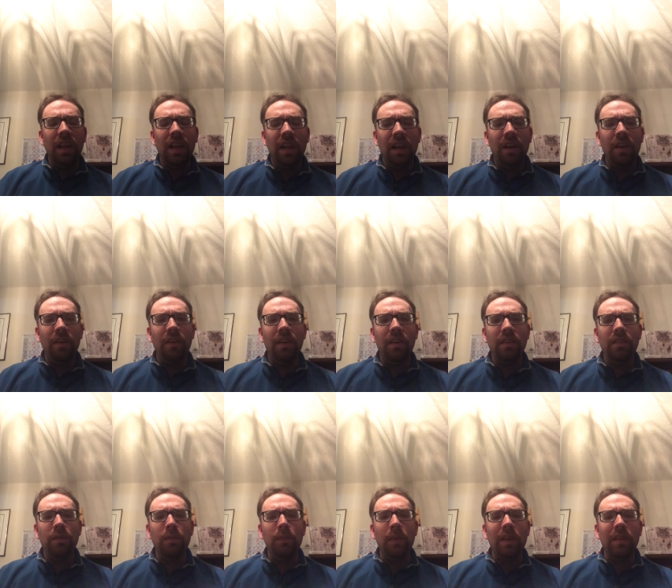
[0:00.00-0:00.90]

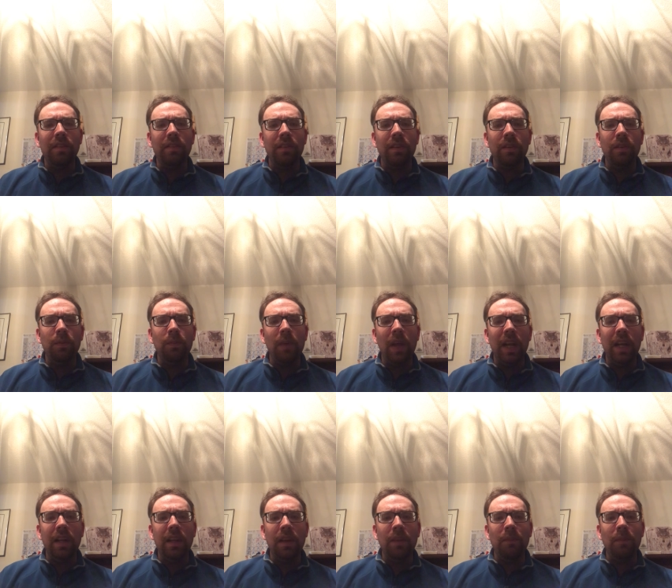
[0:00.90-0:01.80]
Christmas is
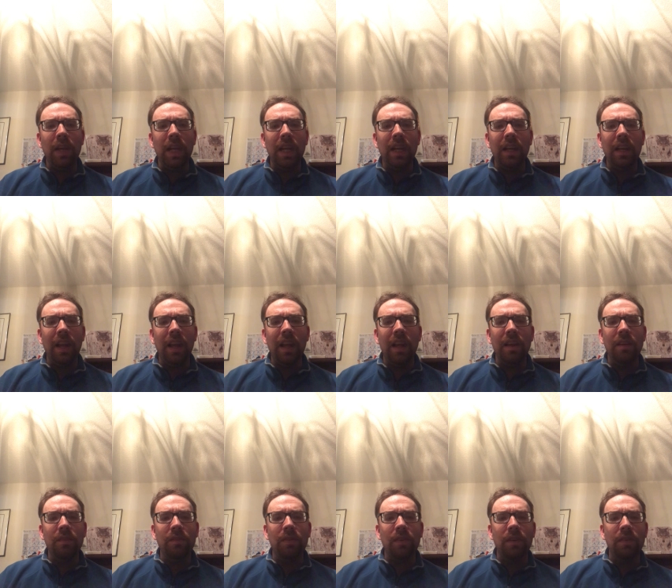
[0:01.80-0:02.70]
meant to be a
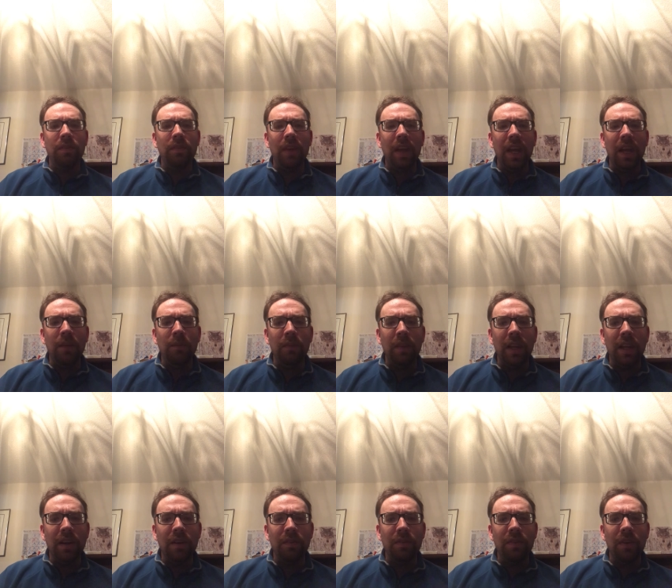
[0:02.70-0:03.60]
time for family
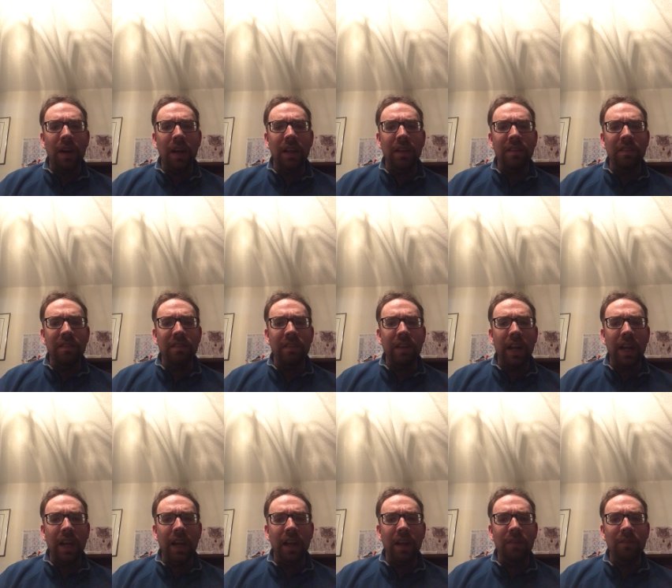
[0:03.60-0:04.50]
and friends to
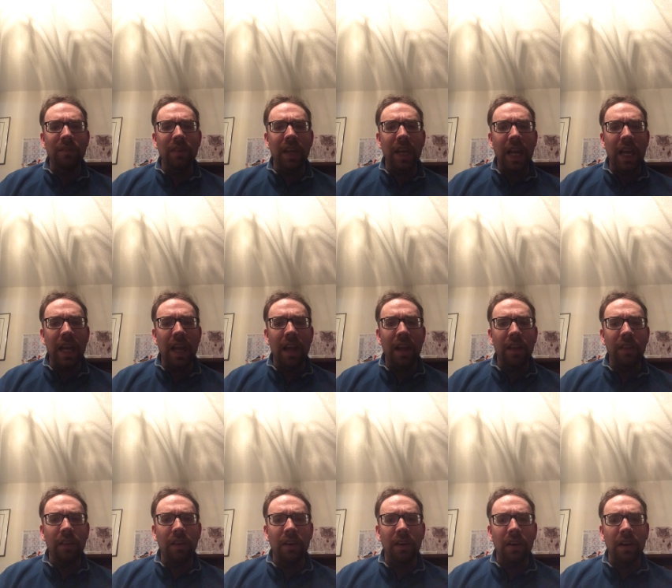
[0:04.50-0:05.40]
come
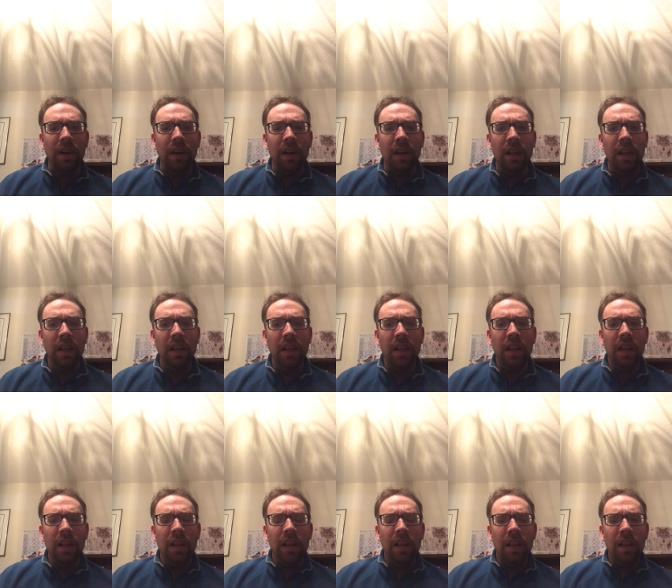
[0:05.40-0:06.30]
together and
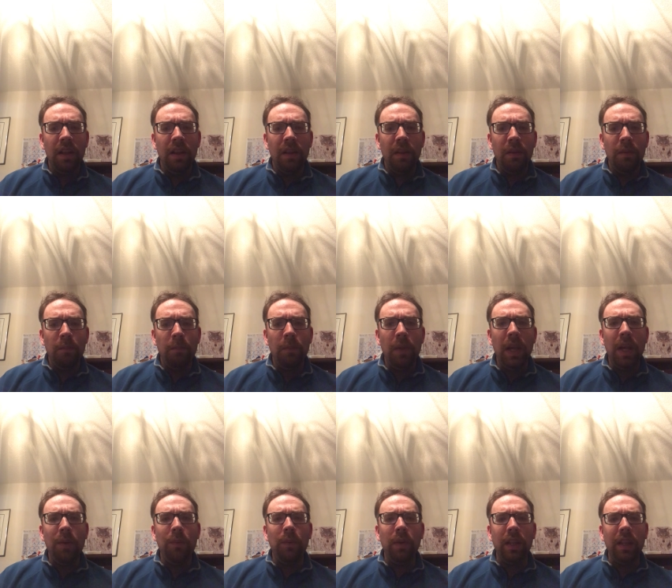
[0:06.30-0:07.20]

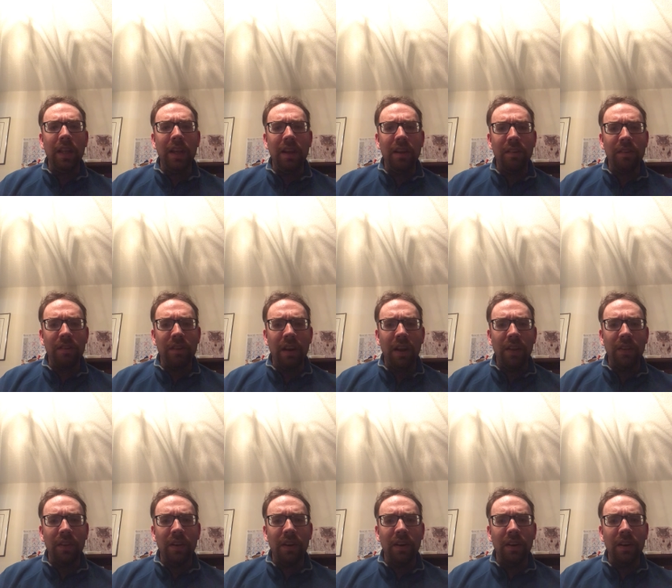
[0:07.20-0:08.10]
be with each
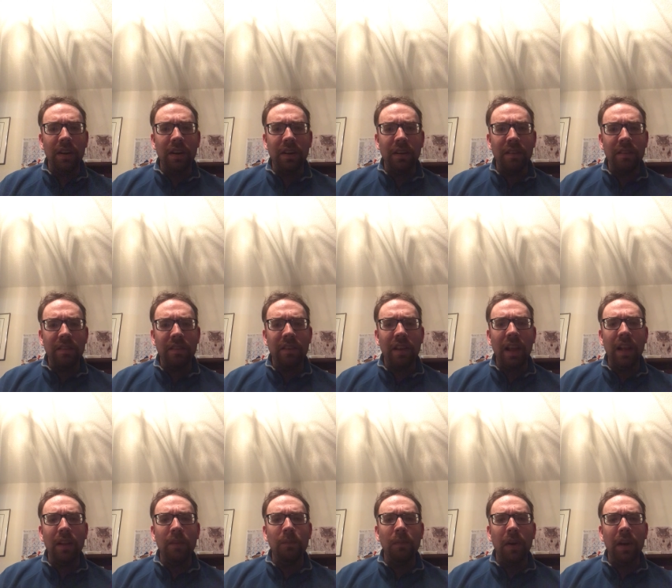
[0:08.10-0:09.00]
other and
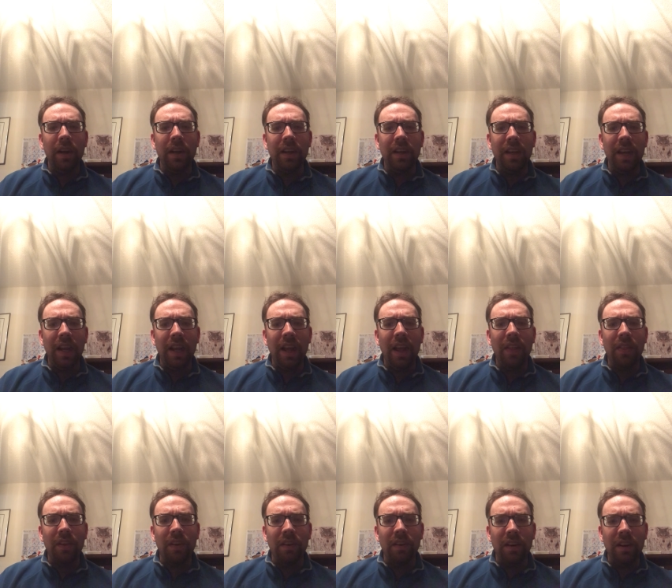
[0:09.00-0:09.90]
celebrate
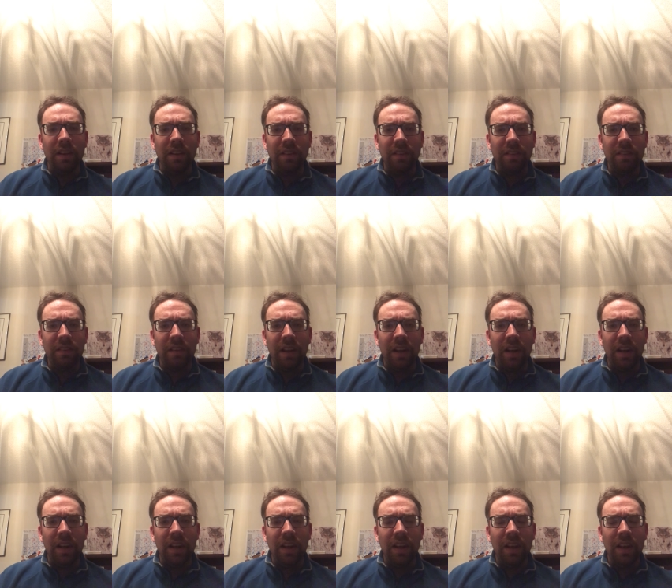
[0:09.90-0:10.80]
togetherness,
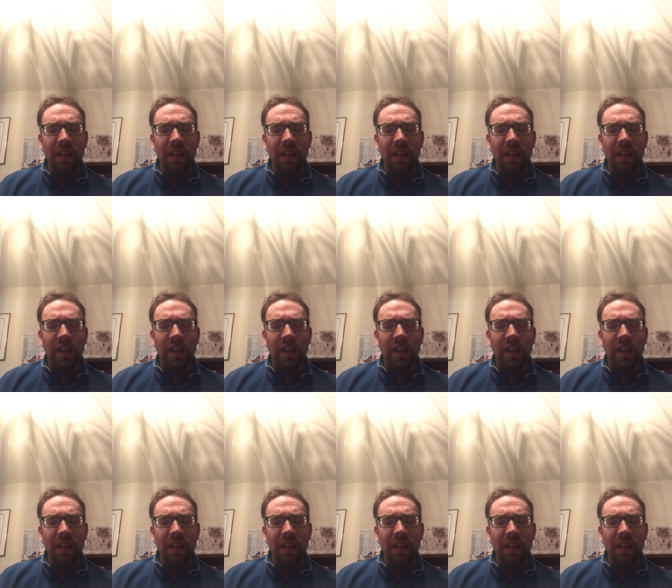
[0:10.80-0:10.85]
and